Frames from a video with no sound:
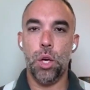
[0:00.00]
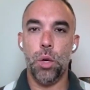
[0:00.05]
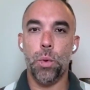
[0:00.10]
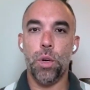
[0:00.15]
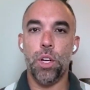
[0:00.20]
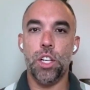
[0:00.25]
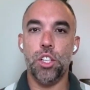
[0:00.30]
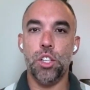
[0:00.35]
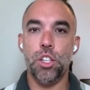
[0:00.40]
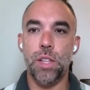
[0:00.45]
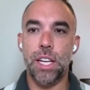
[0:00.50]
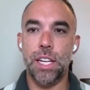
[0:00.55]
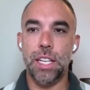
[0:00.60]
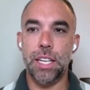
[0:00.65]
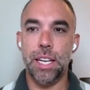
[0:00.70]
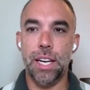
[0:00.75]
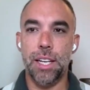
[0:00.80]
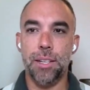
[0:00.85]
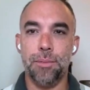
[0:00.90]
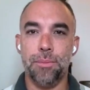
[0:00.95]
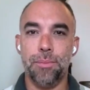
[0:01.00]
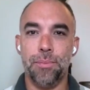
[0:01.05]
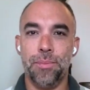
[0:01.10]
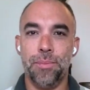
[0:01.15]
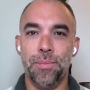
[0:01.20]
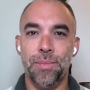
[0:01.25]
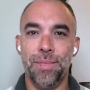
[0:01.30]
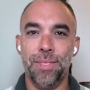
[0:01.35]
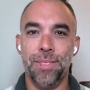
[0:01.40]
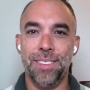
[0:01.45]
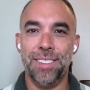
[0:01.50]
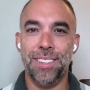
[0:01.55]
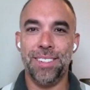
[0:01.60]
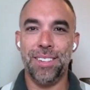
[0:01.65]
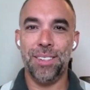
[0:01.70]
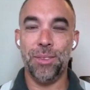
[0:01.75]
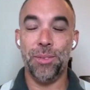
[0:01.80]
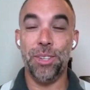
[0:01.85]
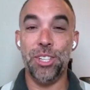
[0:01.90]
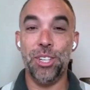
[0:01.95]
We're going to do that again.
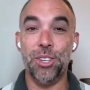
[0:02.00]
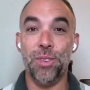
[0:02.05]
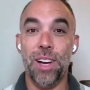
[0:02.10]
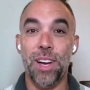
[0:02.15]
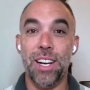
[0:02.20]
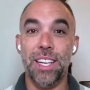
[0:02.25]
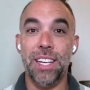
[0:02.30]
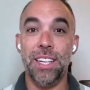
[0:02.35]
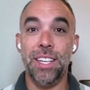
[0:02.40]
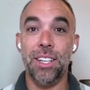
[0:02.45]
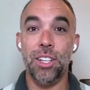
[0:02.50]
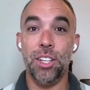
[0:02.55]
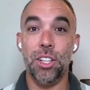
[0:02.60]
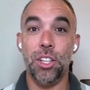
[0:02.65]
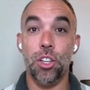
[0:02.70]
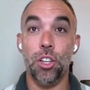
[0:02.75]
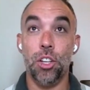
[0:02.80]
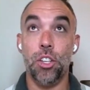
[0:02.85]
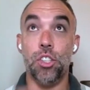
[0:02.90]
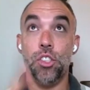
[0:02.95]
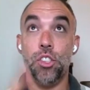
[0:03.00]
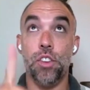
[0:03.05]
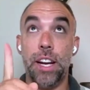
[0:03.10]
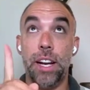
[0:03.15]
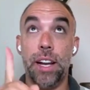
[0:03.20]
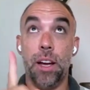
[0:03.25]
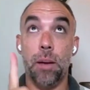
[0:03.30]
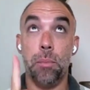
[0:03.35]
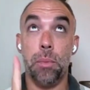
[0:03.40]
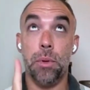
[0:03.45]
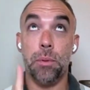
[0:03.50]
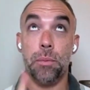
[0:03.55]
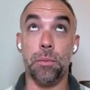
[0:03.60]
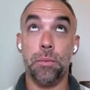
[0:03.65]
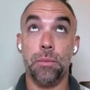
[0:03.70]
When you're ready, look straight up.